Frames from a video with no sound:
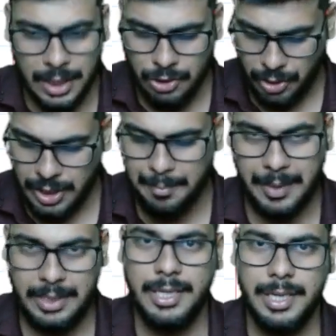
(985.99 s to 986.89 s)
So in the
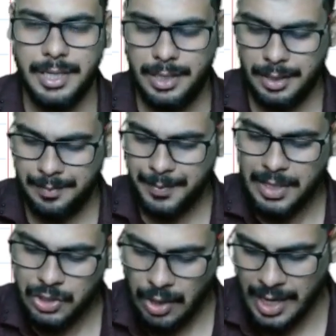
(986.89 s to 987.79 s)
present year,
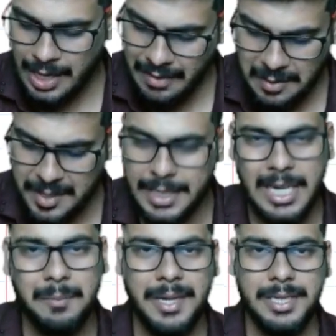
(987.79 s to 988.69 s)
so anyways my
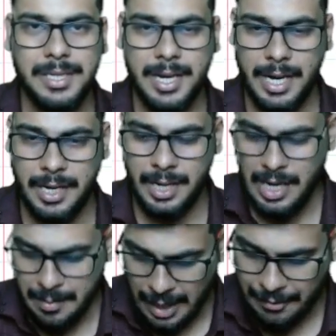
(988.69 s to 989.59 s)
selling price is
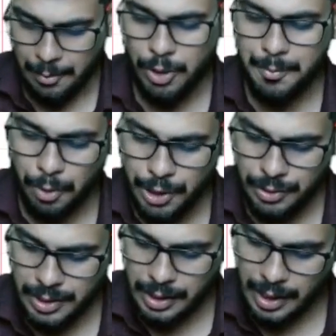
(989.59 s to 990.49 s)
300, but if I'm going to
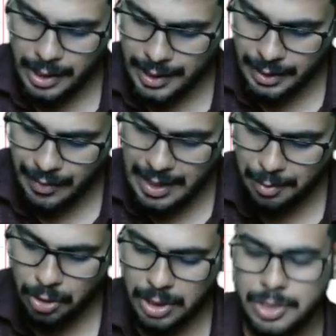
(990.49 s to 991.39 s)
produce in the current year, the
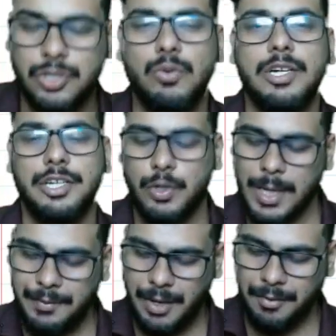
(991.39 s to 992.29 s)
variable cost is
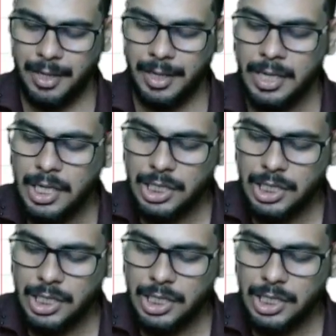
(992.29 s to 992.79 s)
225, correct?